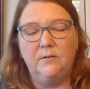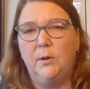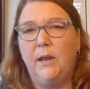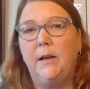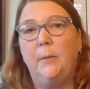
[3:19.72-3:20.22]
So
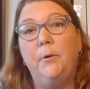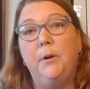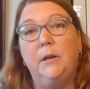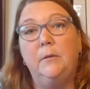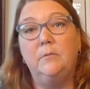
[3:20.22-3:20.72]
again, I'm
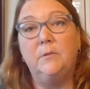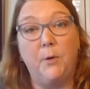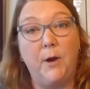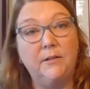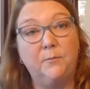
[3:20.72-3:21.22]
putting some
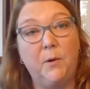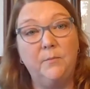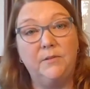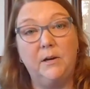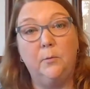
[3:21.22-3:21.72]
practice
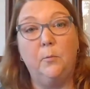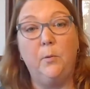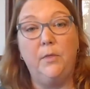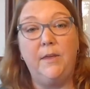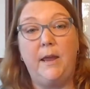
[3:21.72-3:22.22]
problems there
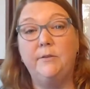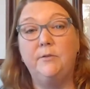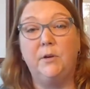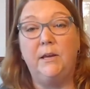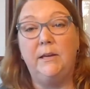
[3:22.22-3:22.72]
with the
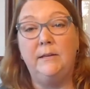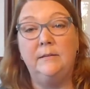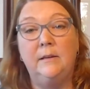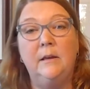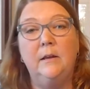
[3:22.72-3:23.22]
answer
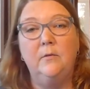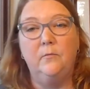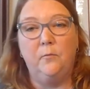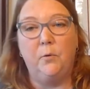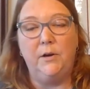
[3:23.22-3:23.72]
keys
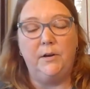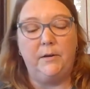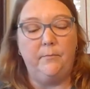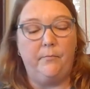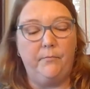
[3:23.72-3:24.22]
for you
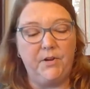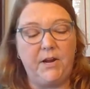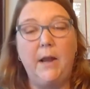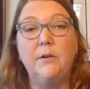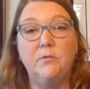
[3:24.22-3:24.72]
to, to
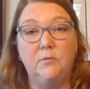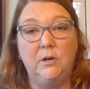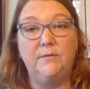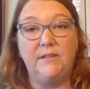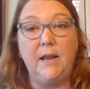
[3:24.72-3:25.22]
kind of, you
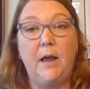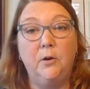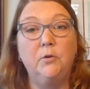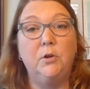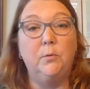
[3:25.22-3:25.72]
know, see how
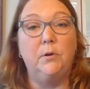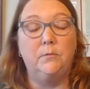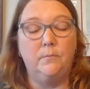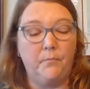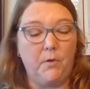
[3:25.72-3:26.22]
you're
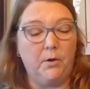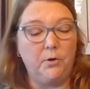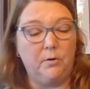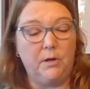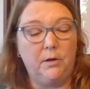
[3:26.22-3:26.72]
doing on
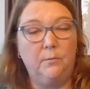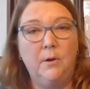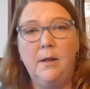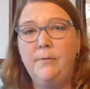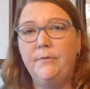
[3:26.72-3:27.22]
your
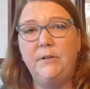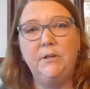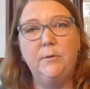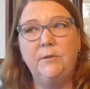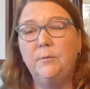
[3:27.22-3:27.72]
own. And,
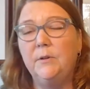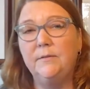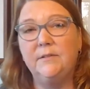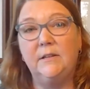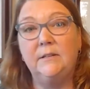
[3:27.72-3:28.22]
you know, it's one of
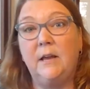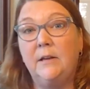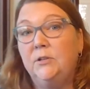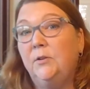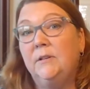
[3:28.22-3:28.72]
those things,
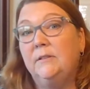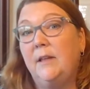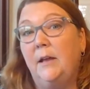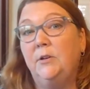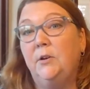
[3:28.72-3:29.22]
guys, you can
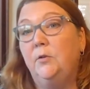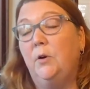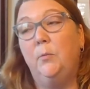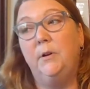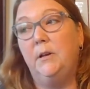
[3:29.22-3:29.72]
decide, you know, do
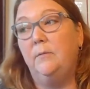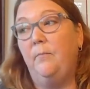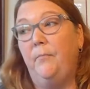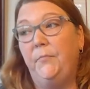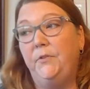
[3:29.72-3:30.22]
I want
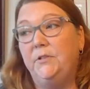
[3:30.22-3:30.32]
to